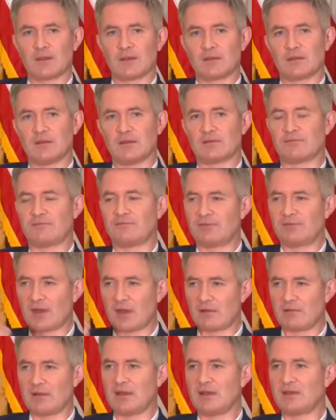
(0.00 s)
this
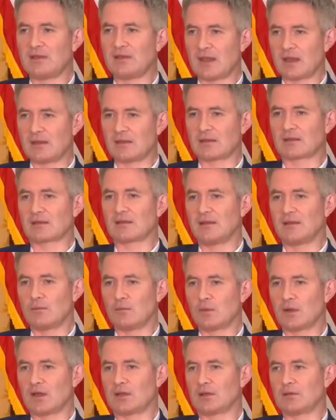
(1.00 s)
very densely
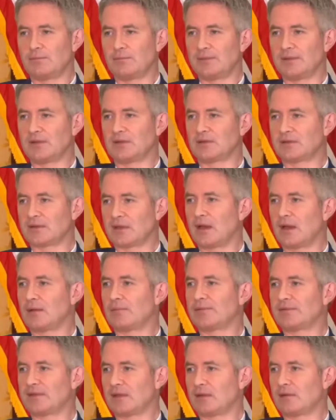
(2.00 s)
well built
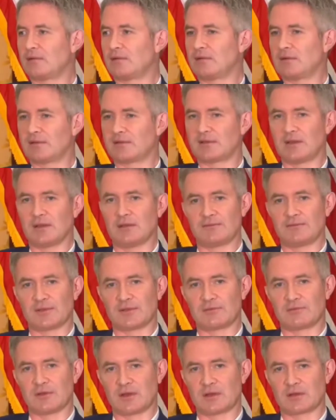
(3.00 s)
up terrorist
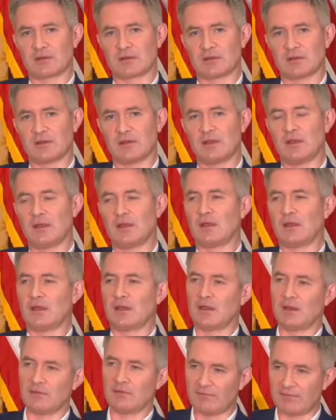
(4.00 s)
infrastructure
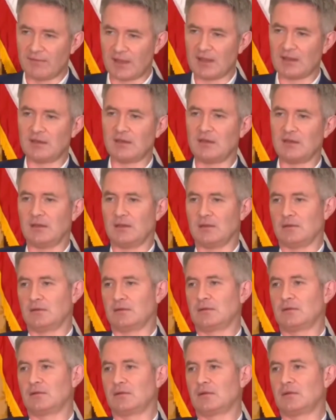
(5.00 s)
invaded
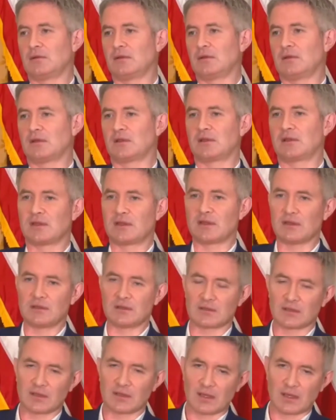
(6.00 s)
you,
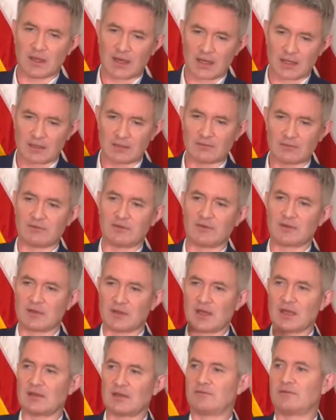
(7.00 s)
killed hundreds and
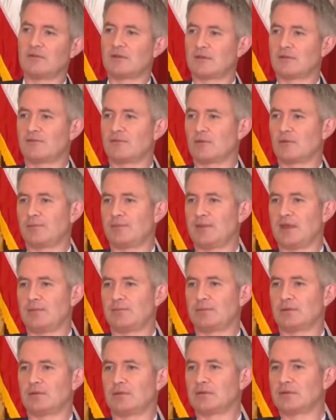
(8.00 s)
hundreds of your
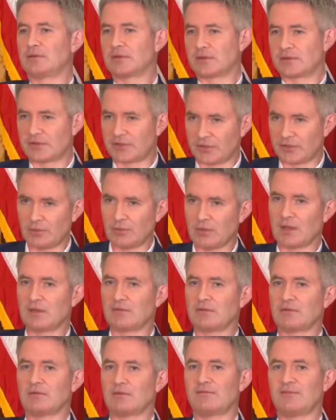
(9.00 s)
people, took
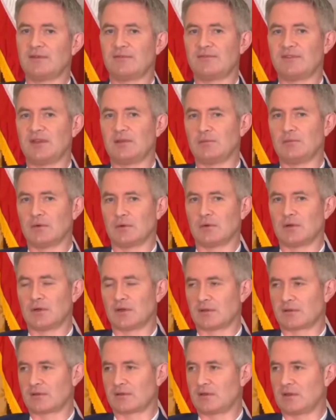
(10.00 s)
250 more
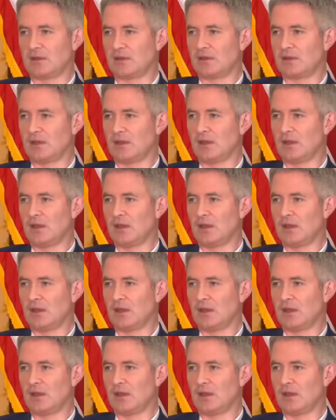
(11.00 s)
hostage.